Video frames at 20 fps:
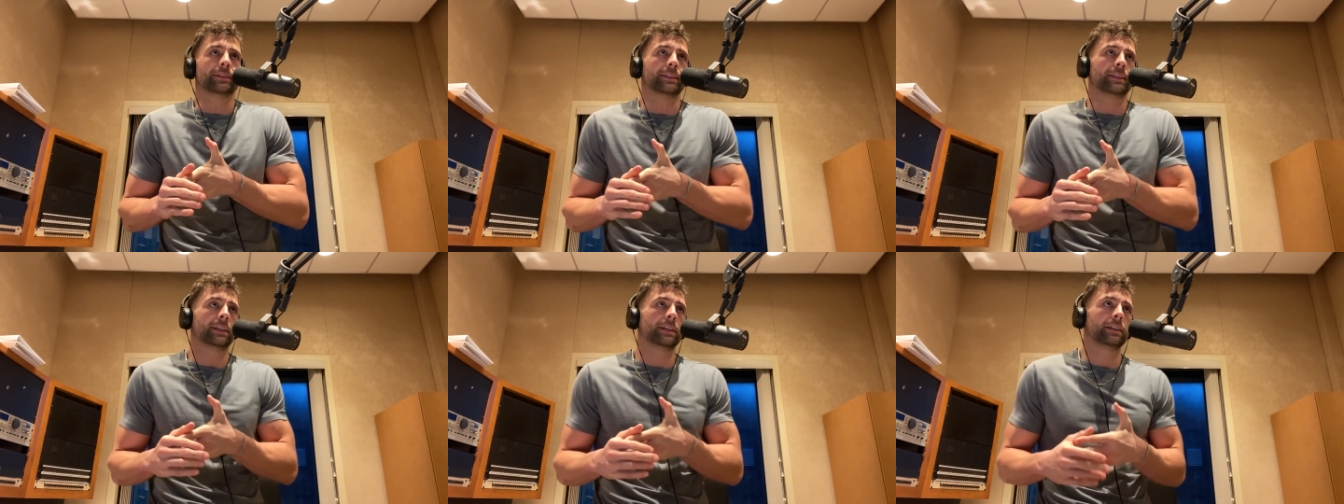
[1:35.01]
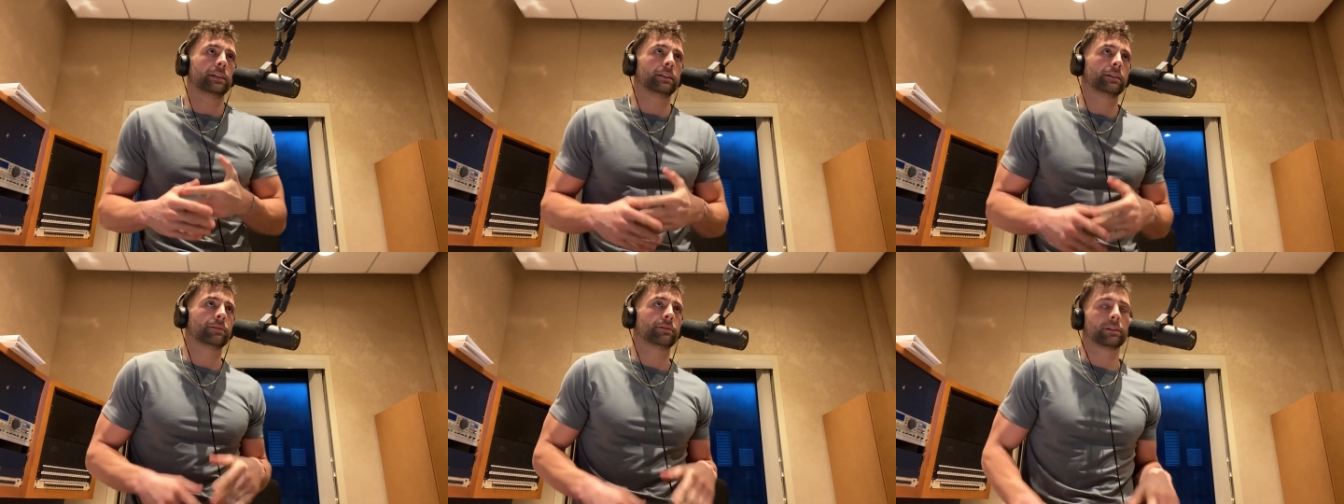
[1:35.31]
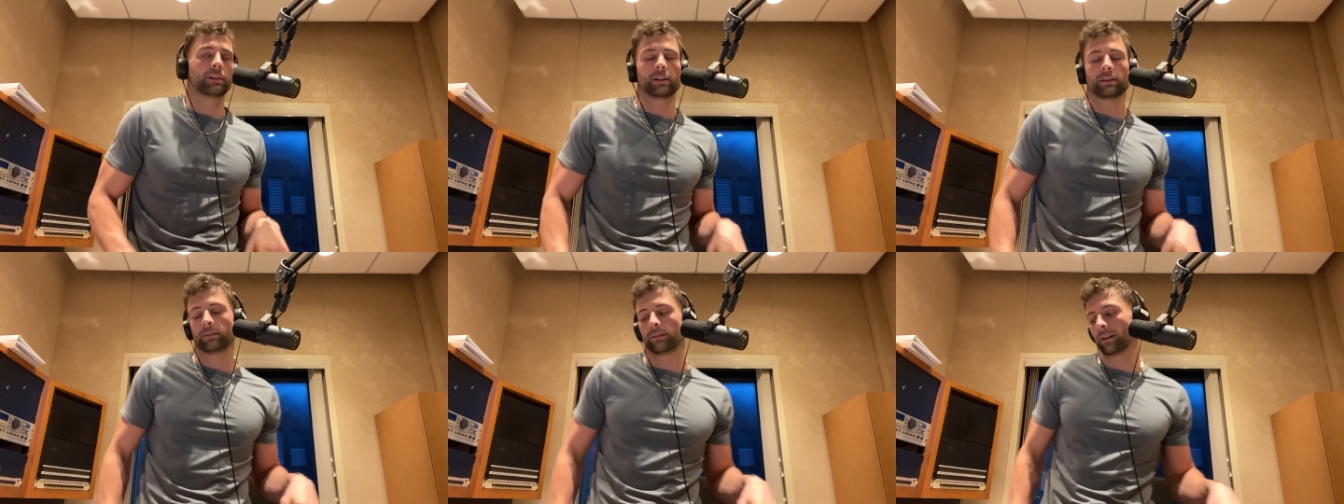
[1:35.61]
D. If
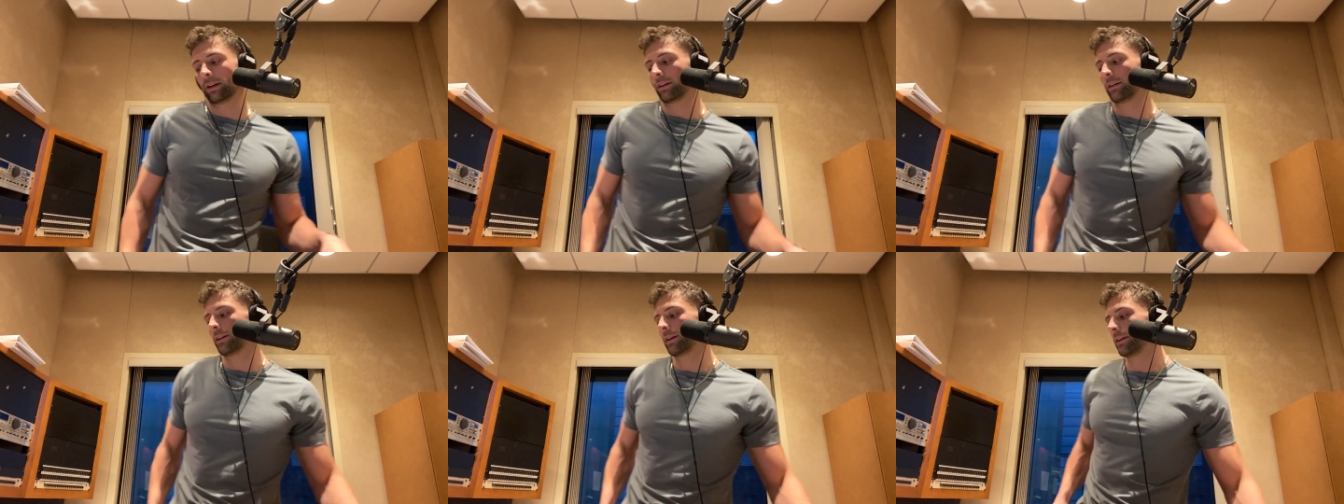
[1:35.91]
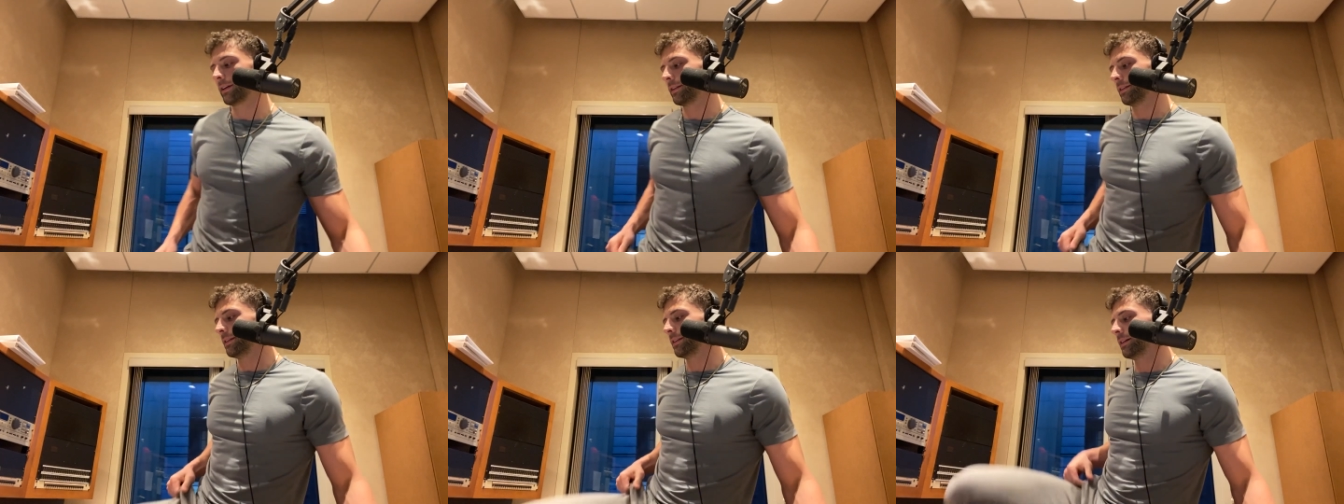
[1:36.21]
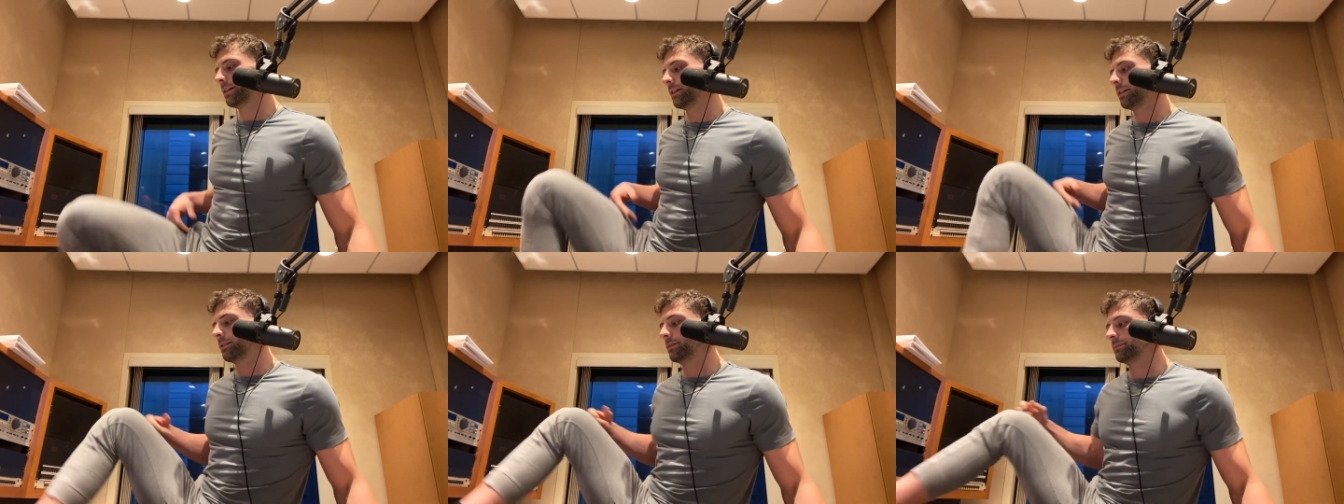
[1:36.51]
you don't already
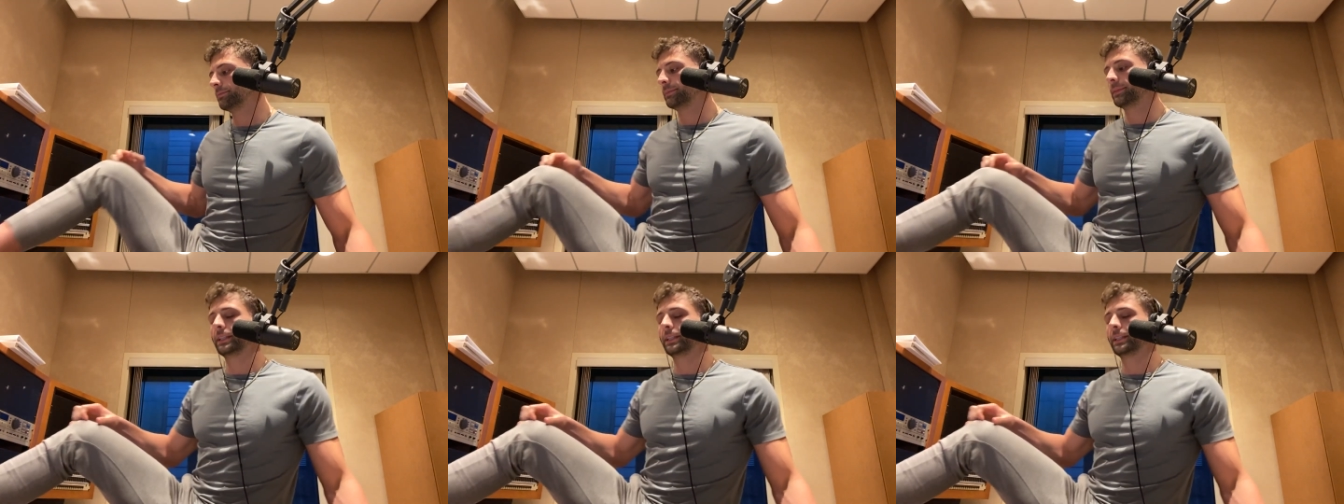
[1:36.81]
know,